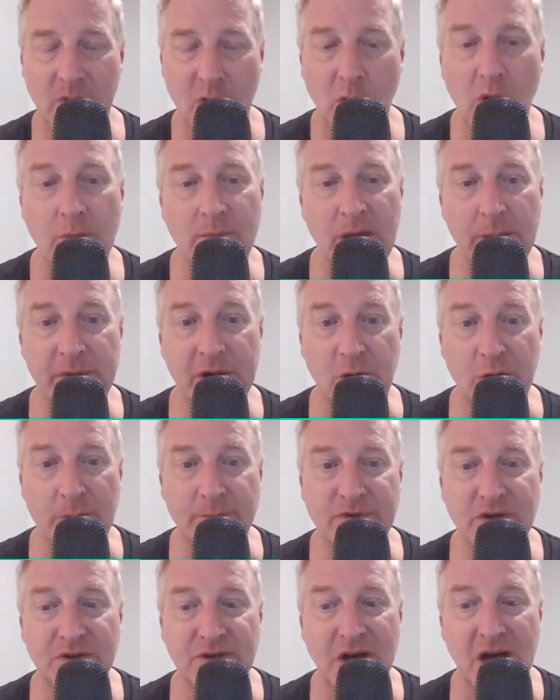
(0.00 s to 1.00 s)
Well, maybe
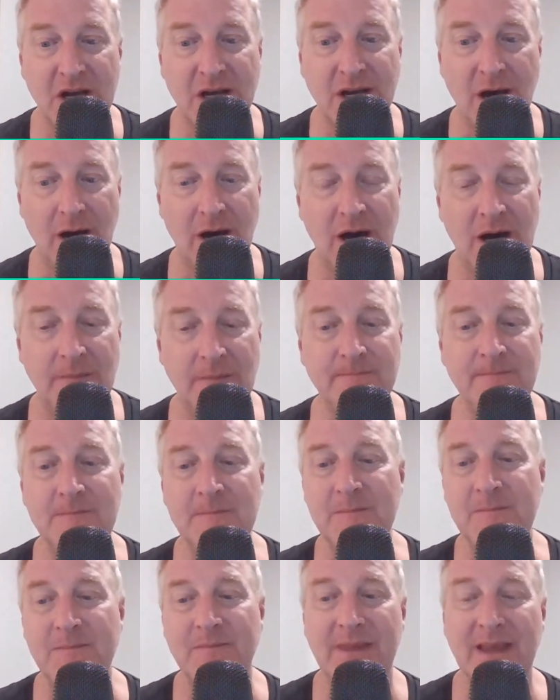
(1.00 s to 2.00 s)
crypto.com.
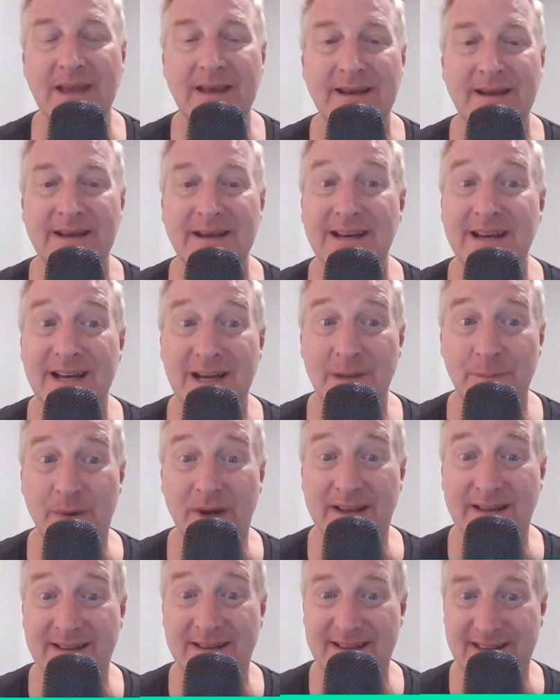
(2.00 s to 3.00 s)

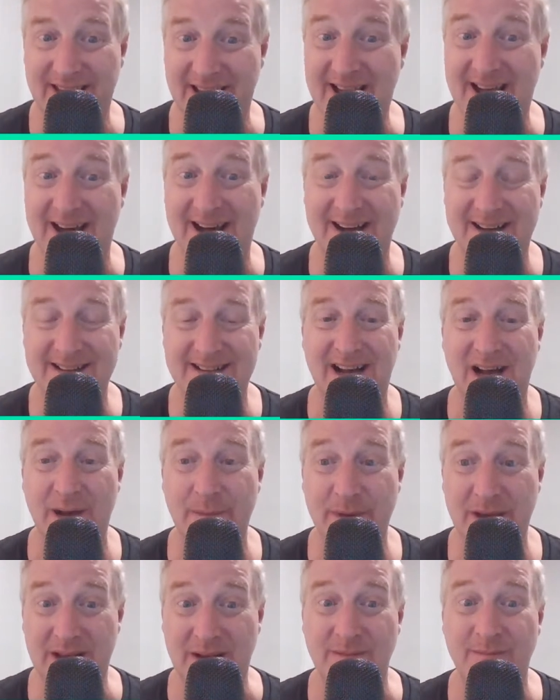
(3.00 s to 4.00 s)
But yeah, I
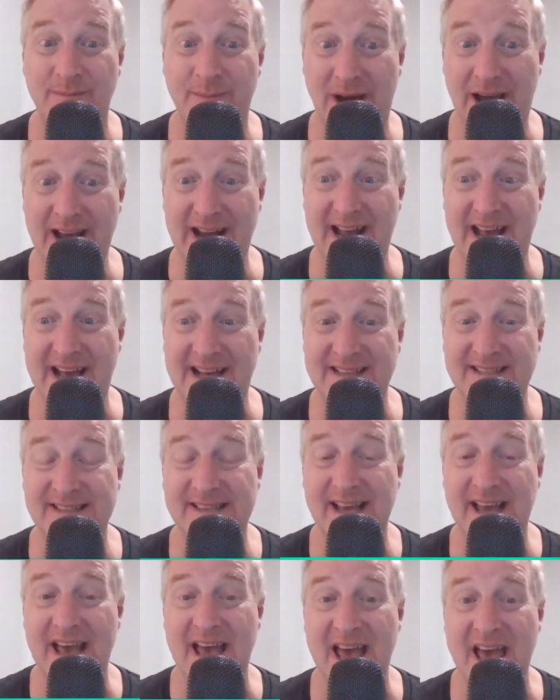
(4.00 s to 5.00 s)
mean, Binance,
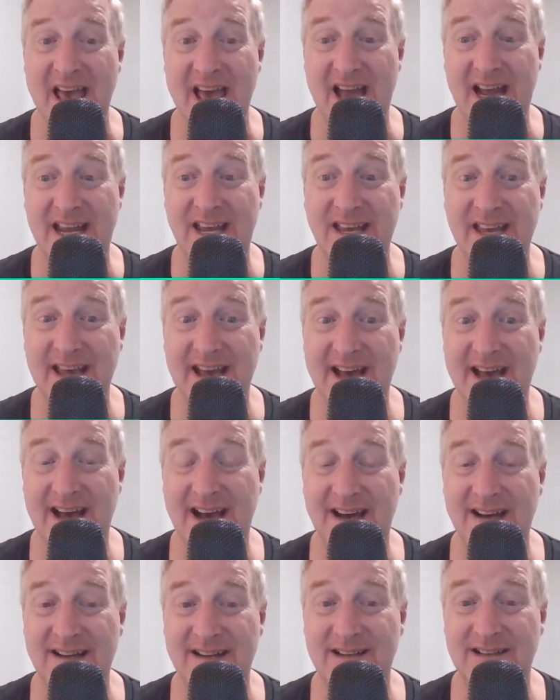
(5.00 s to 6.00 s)
heck
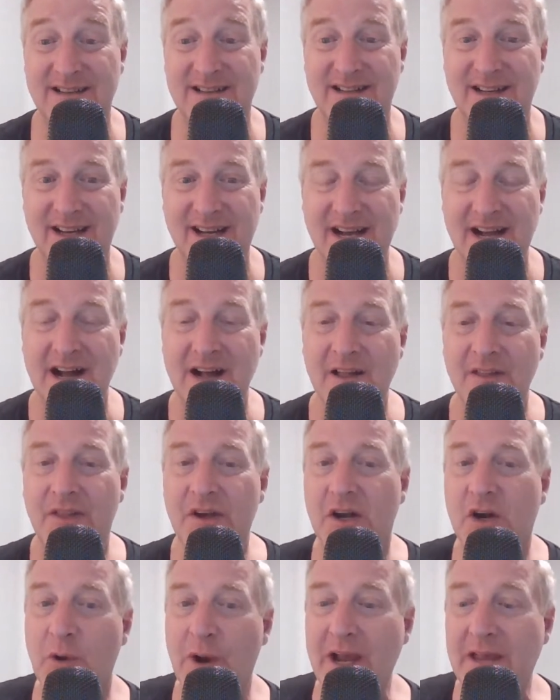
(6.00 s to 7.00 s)
yeah. The
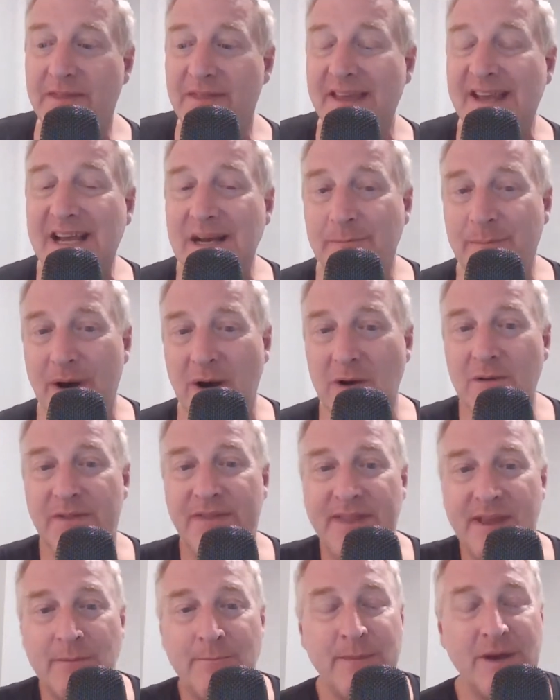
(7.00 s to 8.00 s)
great thing
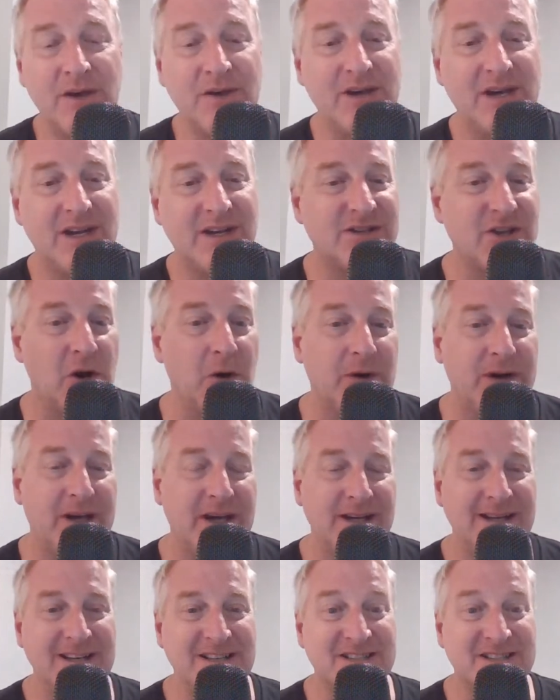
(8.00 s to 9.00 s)
about the million
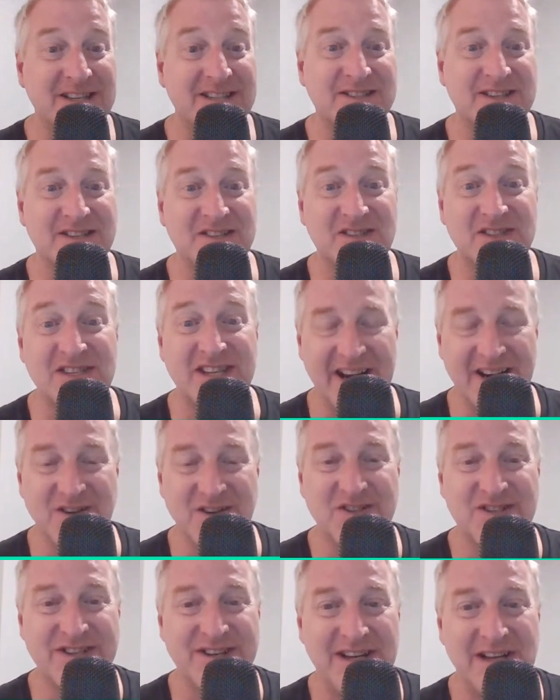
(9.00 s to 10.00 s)
token is it's the
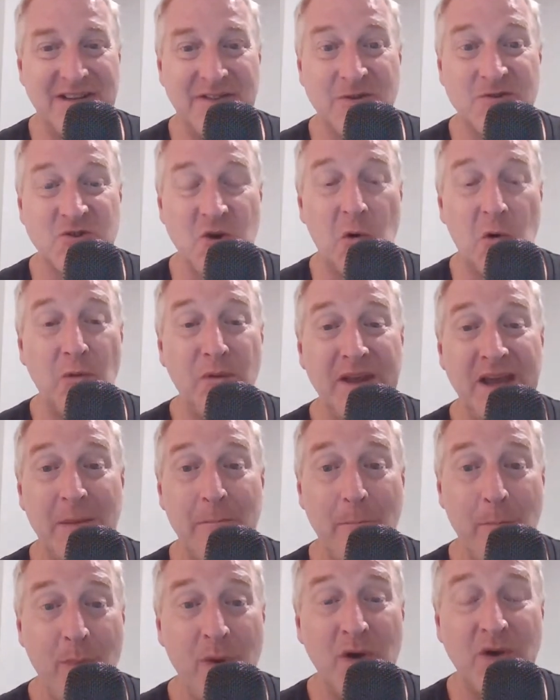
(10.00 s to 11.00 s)
scarcity. There's only a
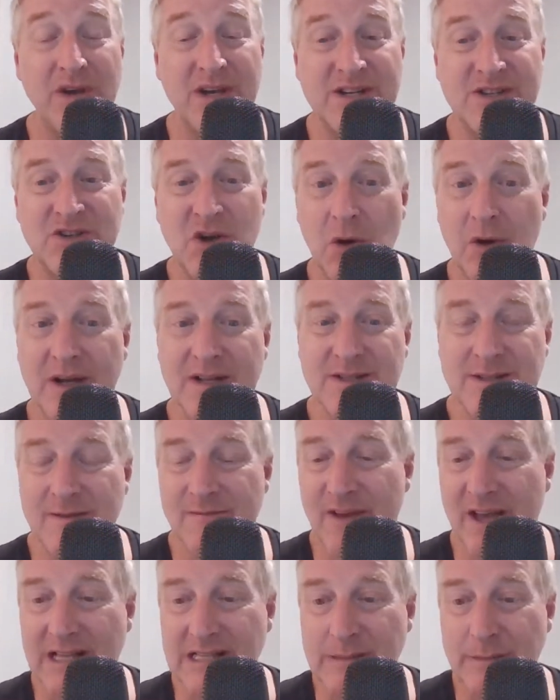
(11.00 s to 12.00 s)
million tokens
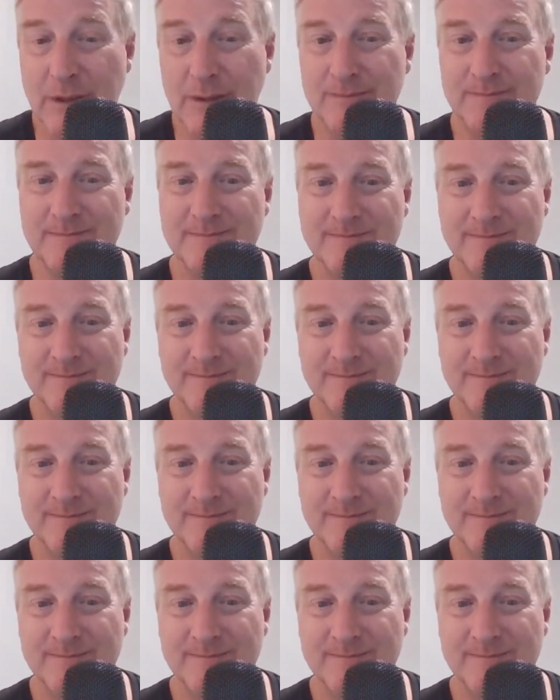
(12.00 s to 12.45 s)
available.